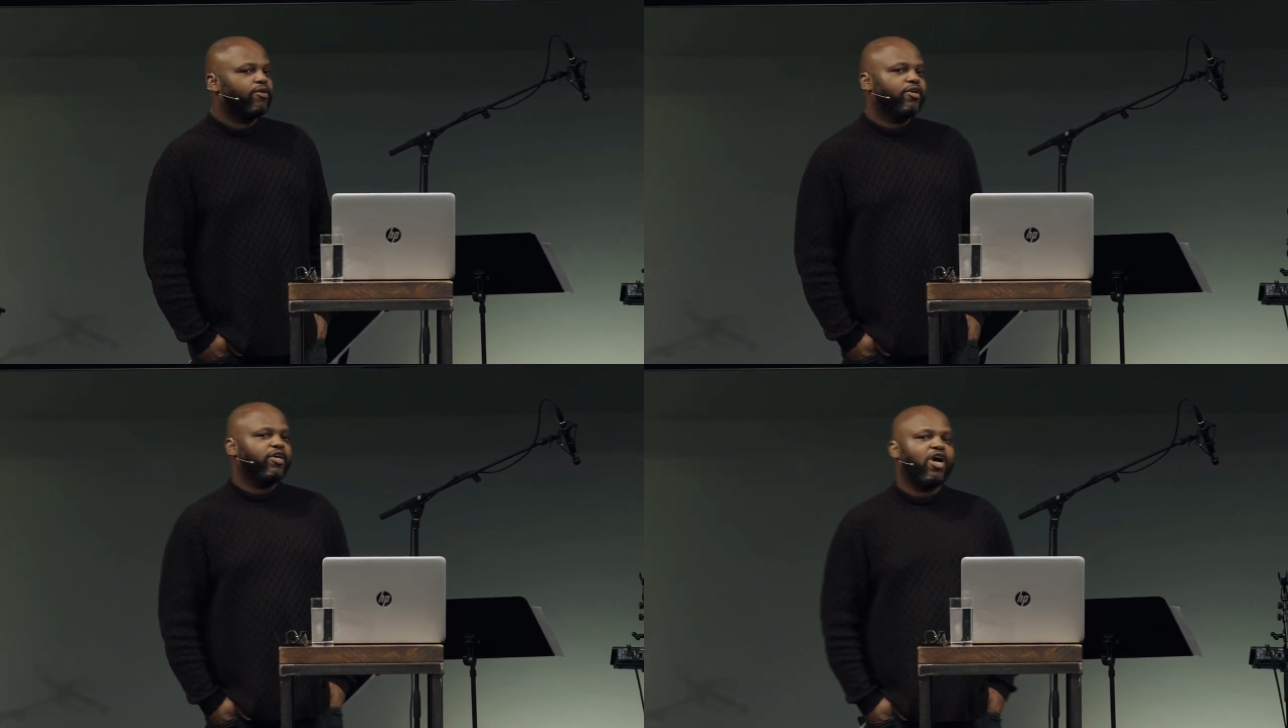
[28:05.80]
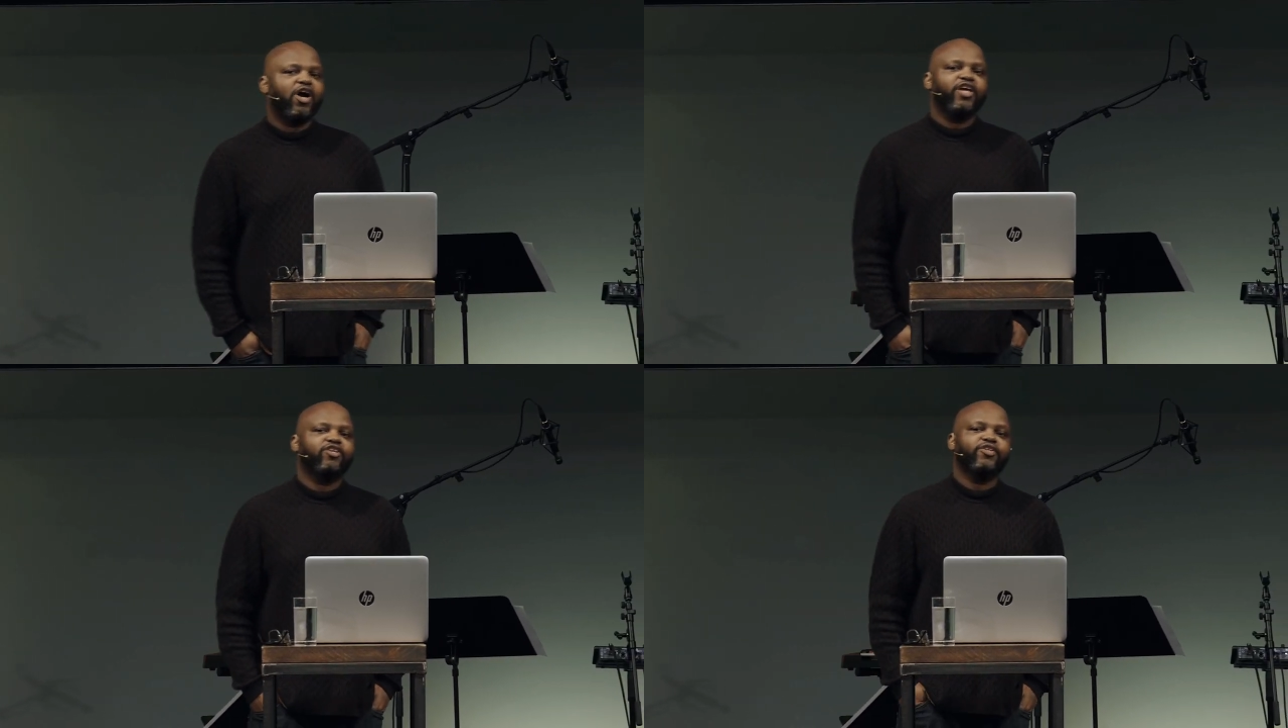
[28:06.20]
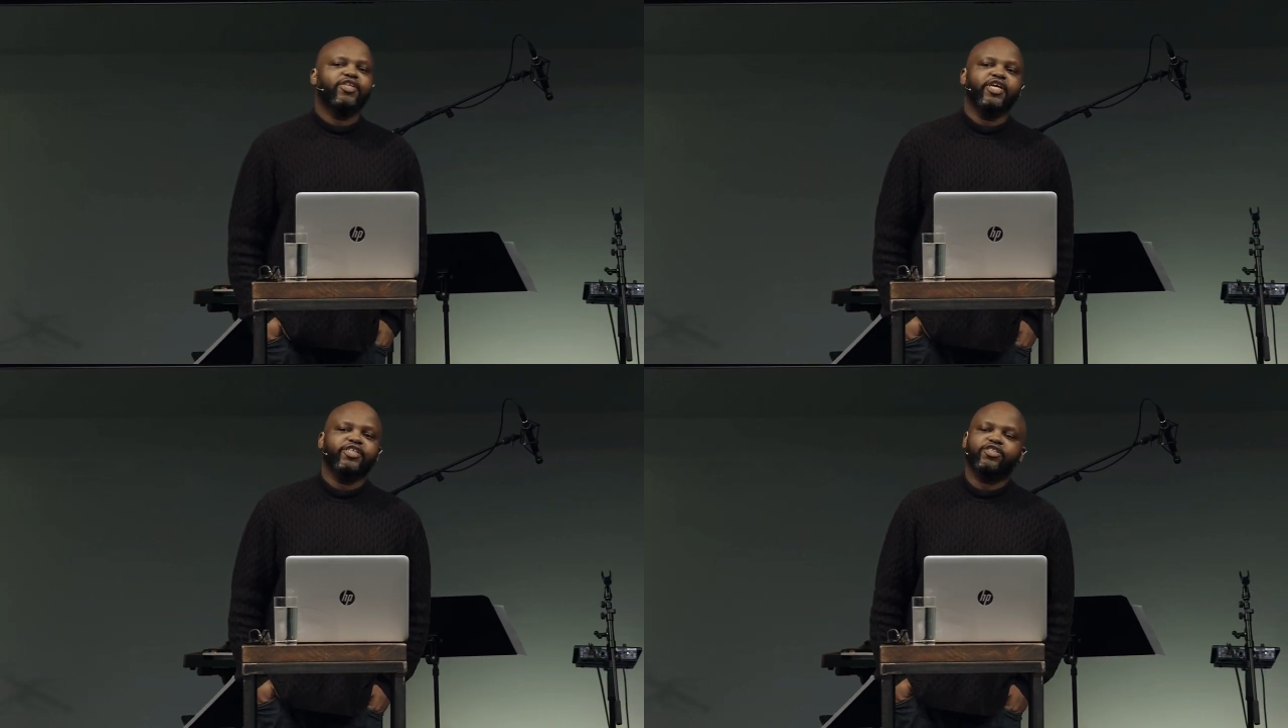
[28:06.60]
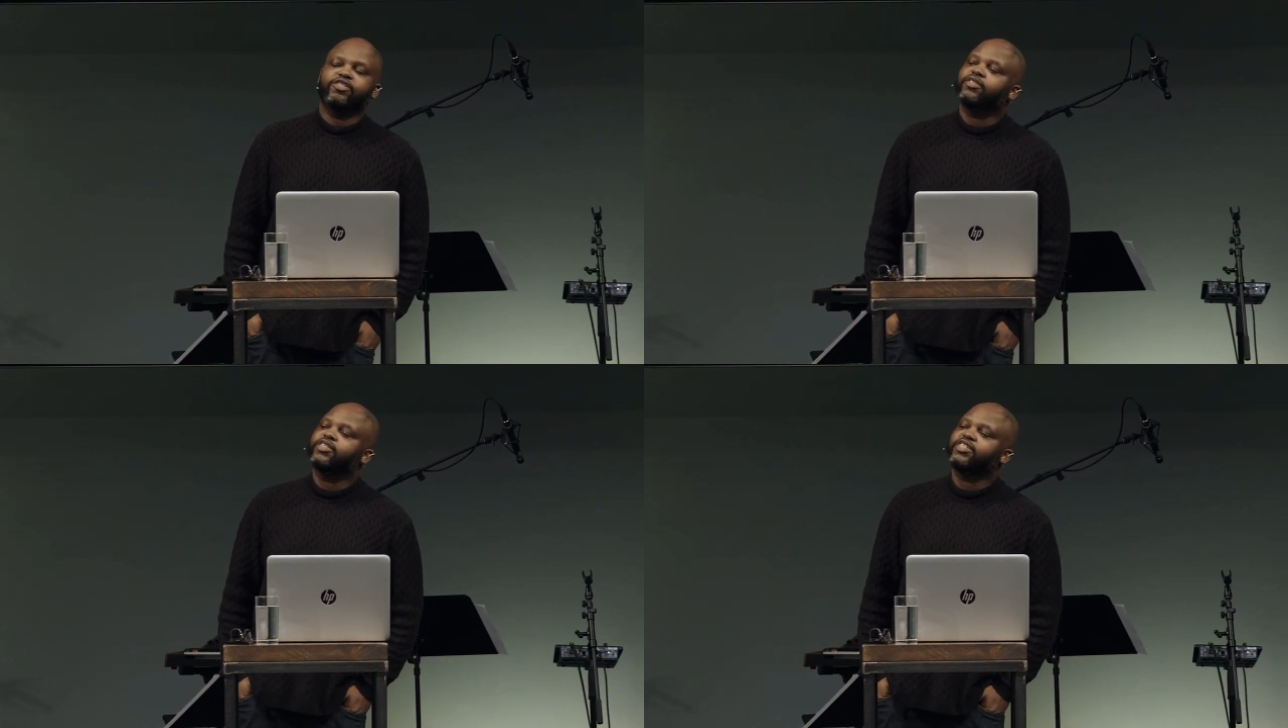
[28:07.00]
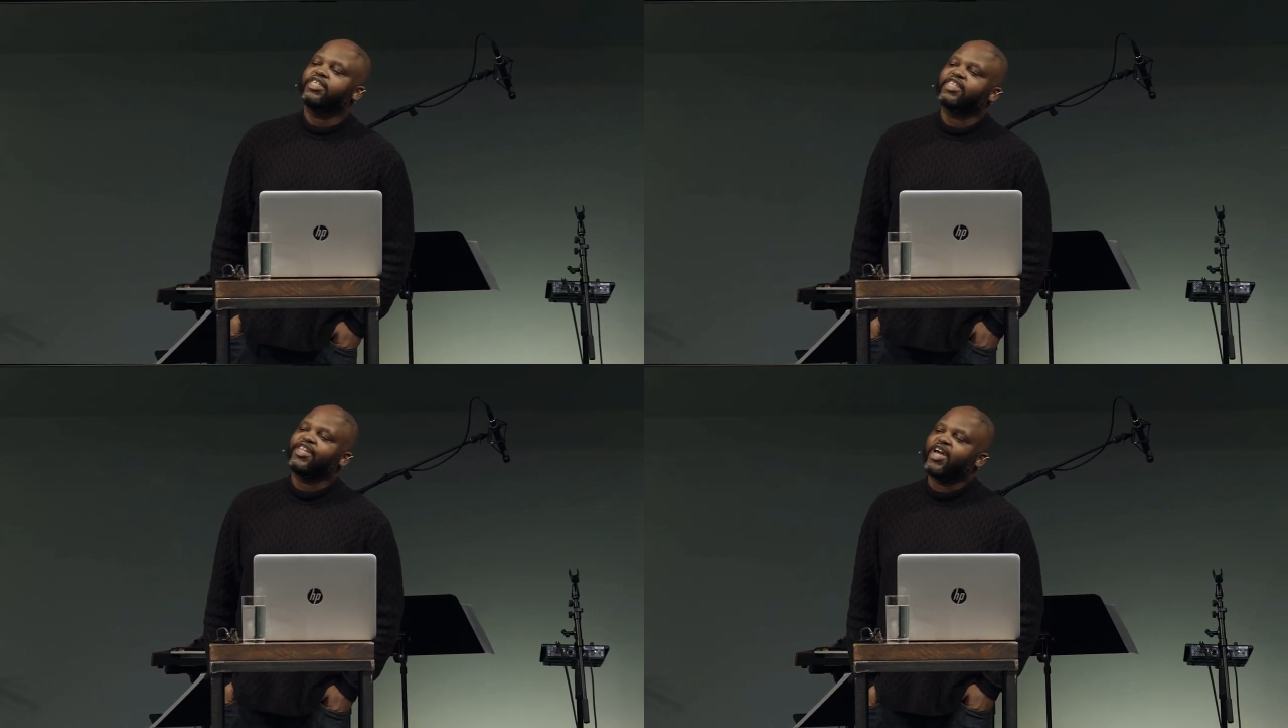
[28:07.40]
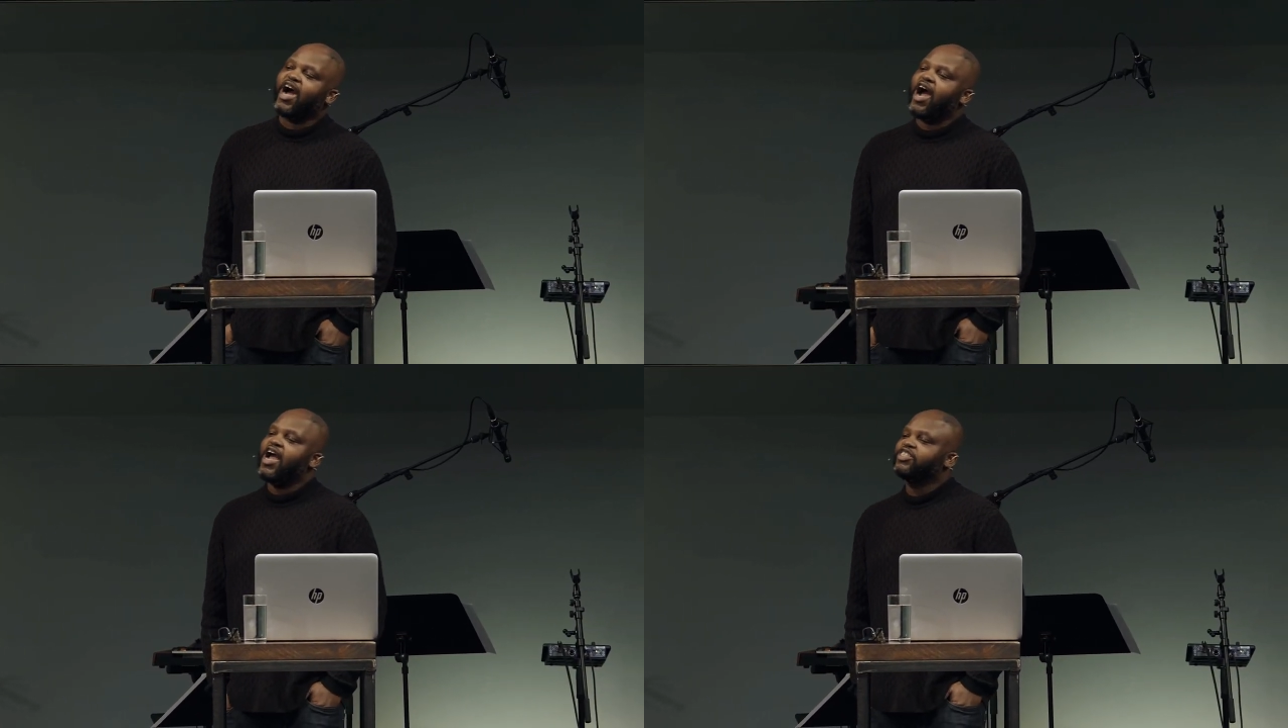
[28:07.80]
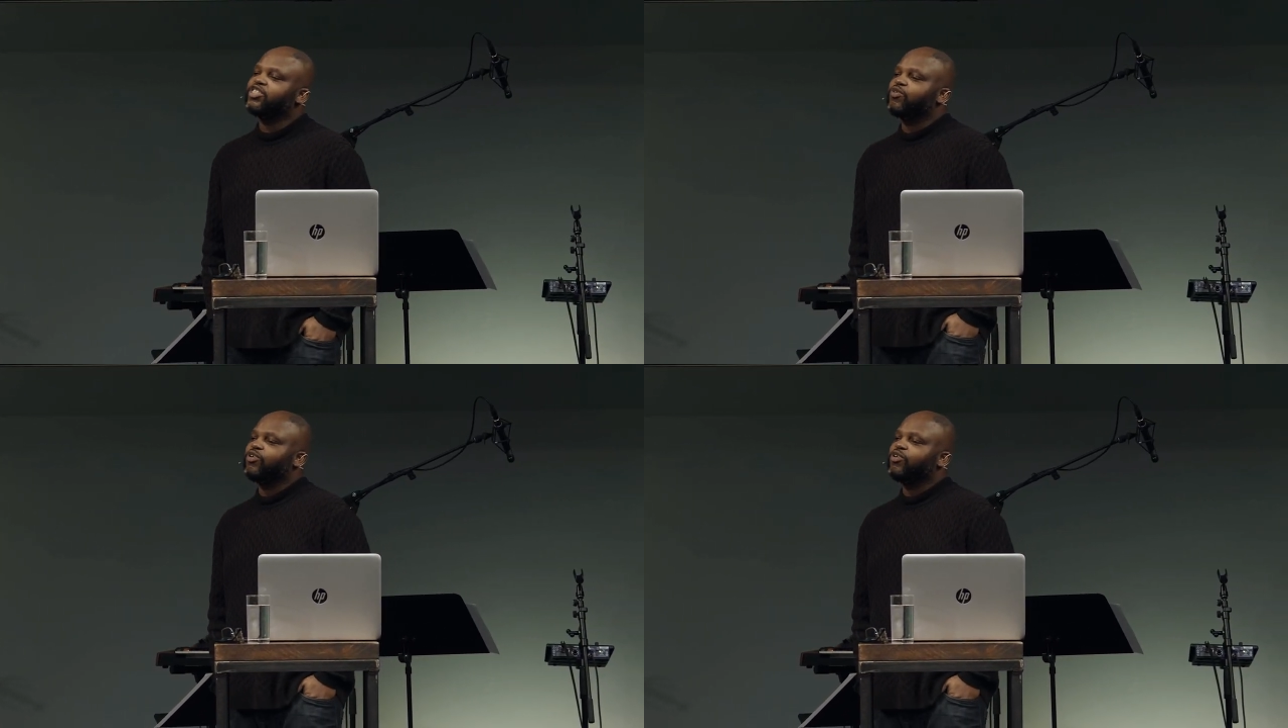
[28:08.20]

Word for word: And I'll end on this. It says that the eyes of the